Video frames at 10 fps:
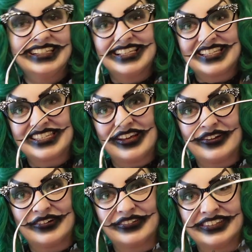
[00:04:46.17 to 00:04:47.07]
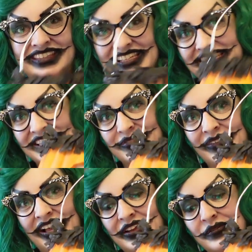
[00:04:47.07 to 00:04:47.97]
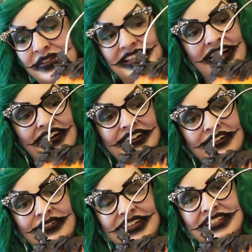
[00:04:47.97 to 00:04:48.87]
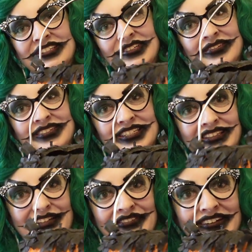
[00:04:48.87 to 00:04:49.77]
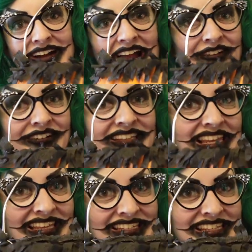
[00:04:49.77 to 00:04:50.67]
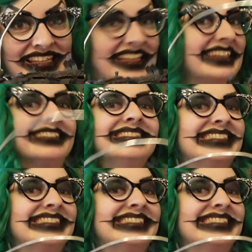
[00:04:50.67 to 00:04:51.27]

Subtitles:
So this is what we are going to deliver our candy in.